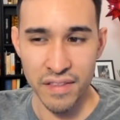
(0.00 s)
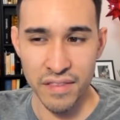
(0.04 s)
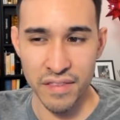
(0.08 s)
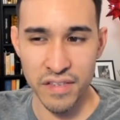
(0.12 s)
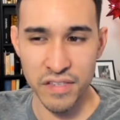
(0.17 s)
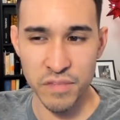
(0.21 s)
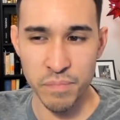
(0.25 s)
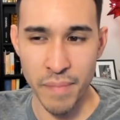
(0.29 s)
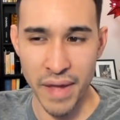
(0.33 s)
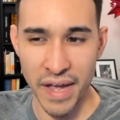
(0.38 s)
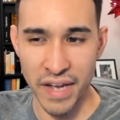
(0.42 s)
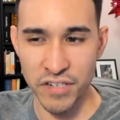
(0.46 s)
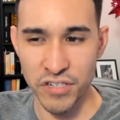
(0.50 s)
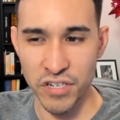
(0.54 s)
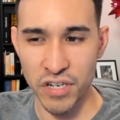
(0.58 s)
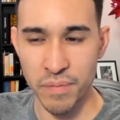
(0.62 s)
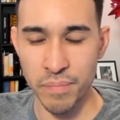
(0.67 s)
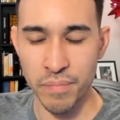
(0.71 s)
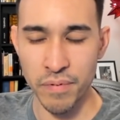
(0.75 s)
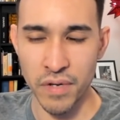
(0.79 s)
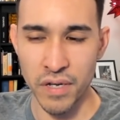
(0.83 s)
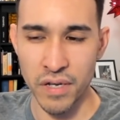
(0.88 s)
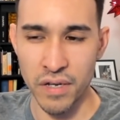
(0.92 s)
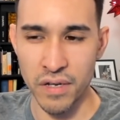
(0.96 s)
this
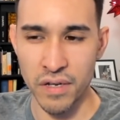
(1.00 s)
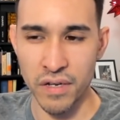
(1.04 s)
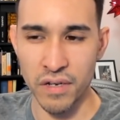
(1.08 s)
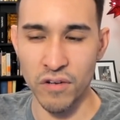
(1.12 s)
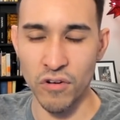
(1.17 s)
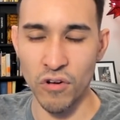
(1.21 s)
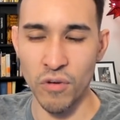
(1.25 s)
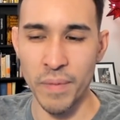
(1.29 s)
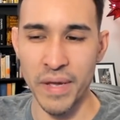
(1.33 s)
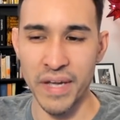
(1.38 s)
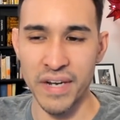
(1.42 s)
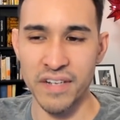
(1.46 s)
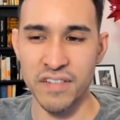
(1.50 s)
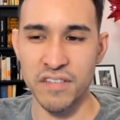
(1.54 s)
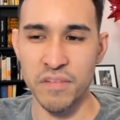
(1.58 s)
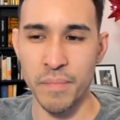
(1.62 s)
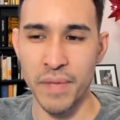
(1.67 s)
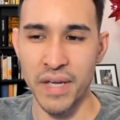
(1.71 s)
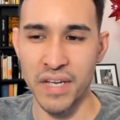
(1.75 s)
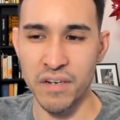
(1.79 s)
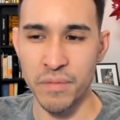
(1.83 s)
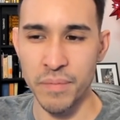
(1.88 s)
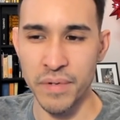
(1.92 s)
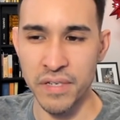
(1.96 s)
matchup, Golbat into
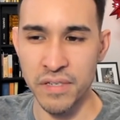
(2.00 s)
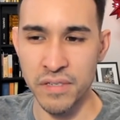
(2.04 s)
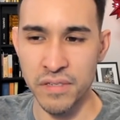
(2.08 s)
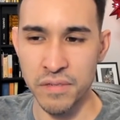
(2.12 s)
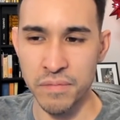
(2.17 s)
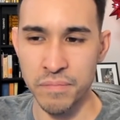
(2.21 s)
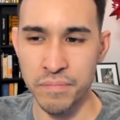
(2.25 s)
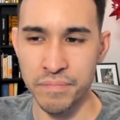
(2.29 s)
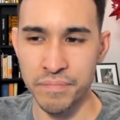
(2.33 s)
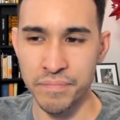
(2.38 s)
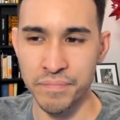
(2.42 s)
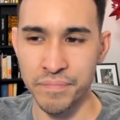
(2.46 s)
Mandibuzz.